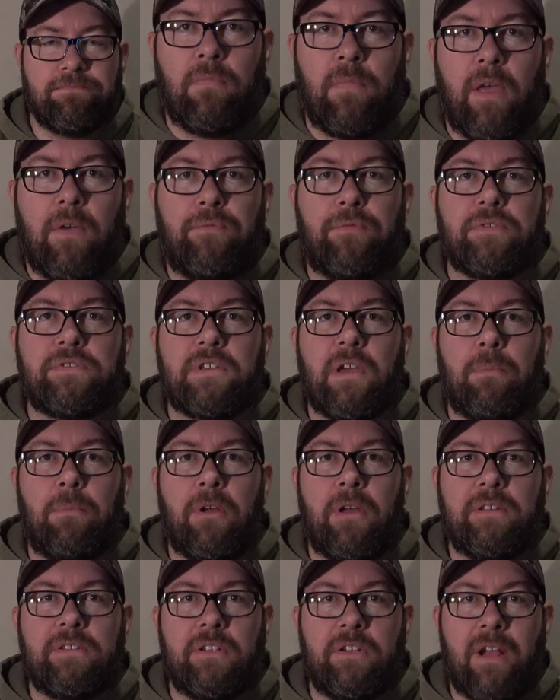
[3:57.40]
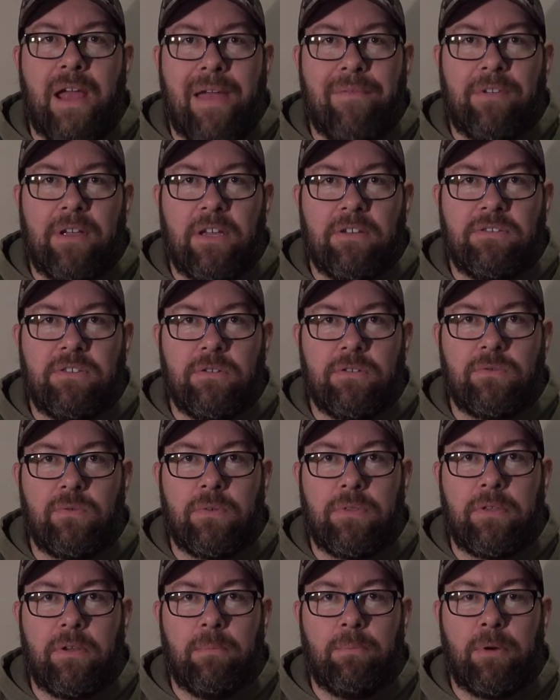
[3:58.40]
If for some reason you're having issues
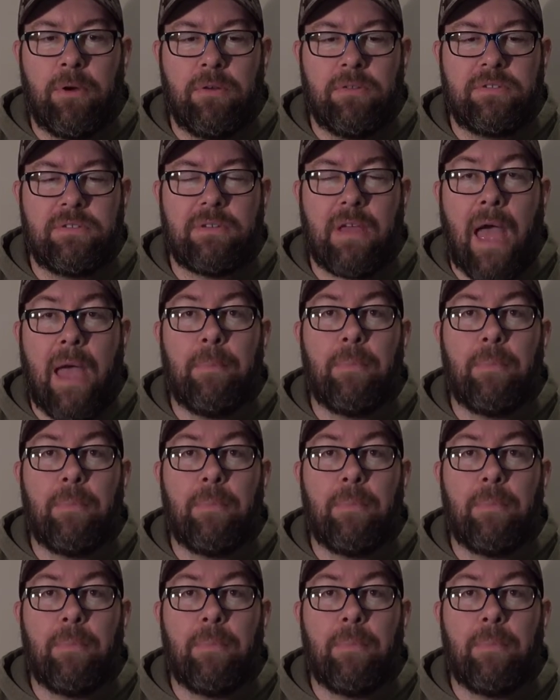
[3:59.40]
with your boots, I